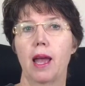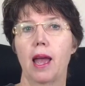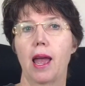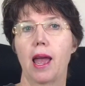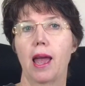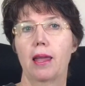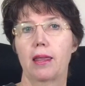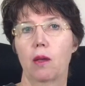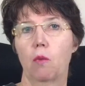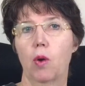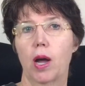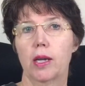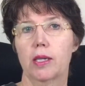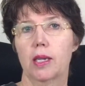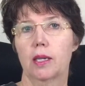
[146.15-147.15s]
And they
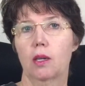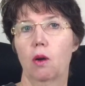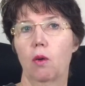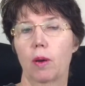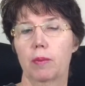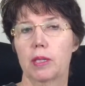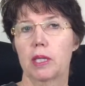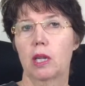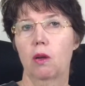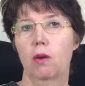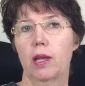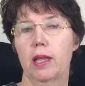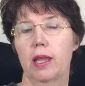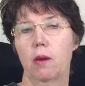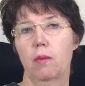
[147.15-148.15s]
watch it go up
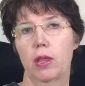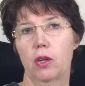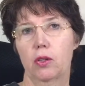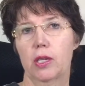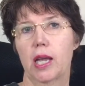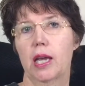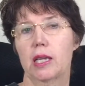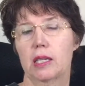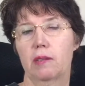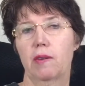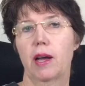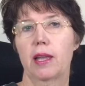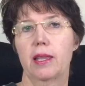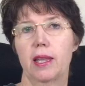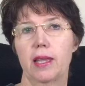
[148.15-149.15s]
slowly. And then when they're
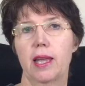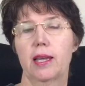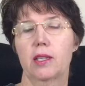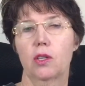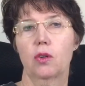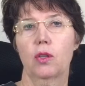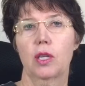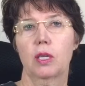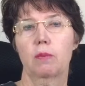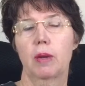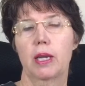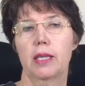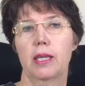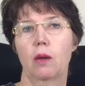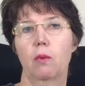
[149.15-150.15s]
satisfied that, yes, they're in the
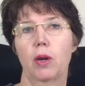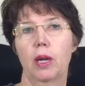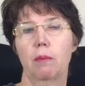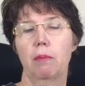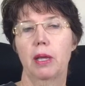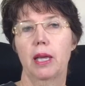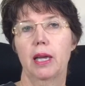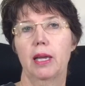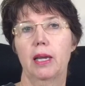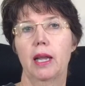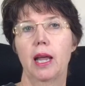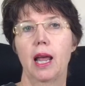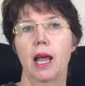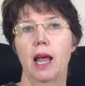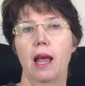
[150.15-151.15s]
space they want to be in,
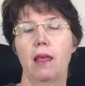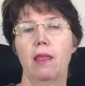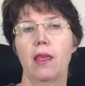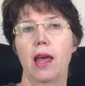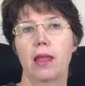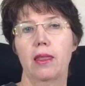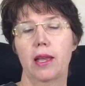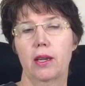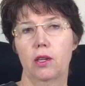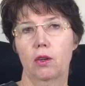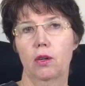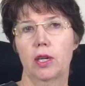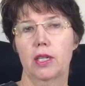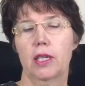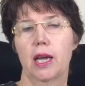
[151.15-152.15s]
then they
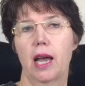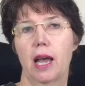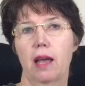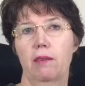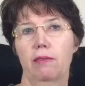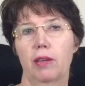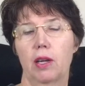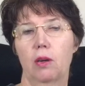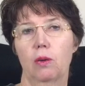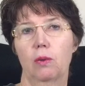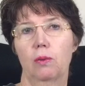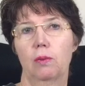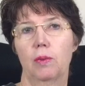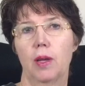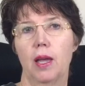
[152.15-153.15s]
turn it to high flow.
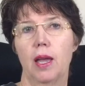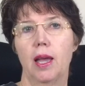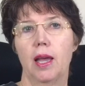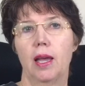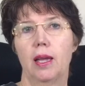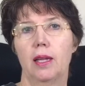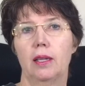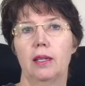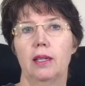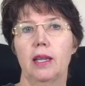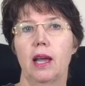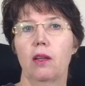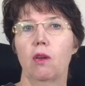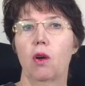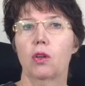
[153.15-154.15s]

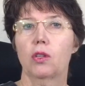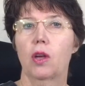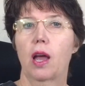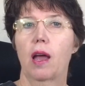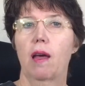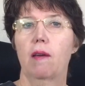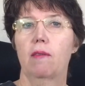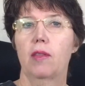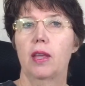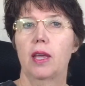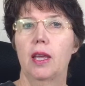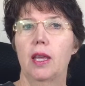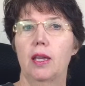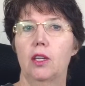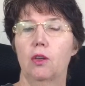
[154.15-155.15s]
Now you also have
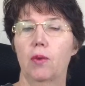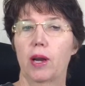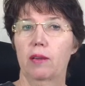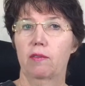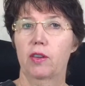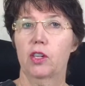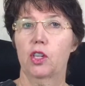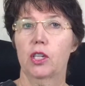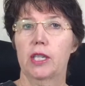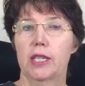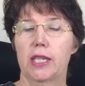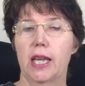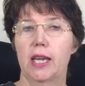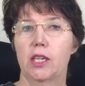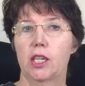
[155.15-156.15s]
the direct
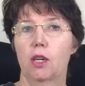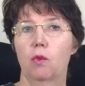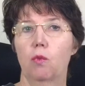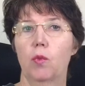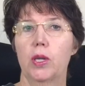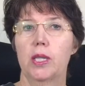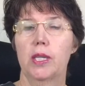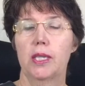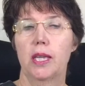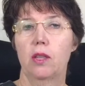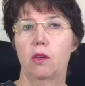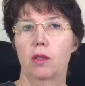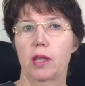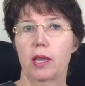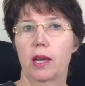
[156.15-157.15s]
visualization, which is
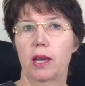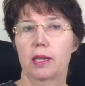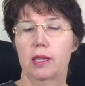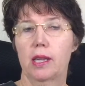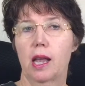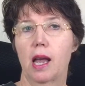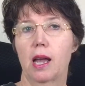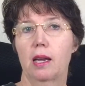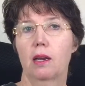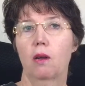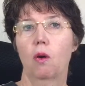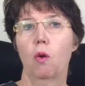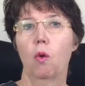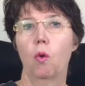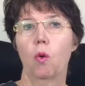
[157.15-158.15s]
either the Hasson
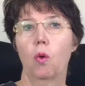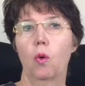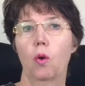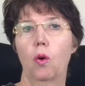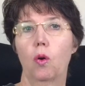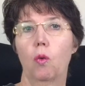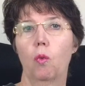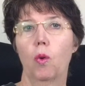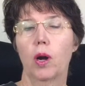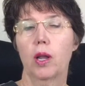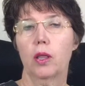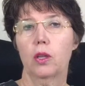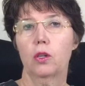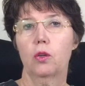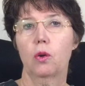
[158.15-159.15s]
or one
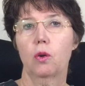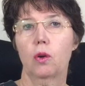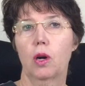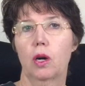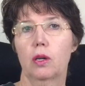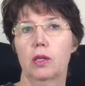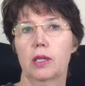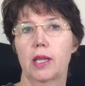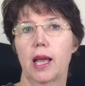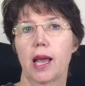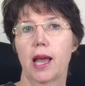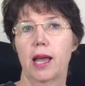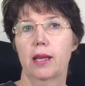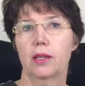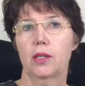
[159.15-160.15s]
of the trocars that
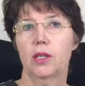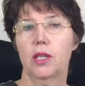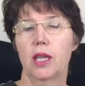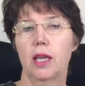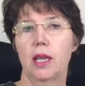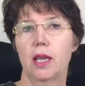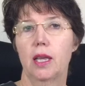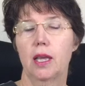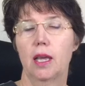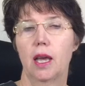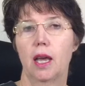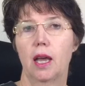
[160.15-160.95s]
has the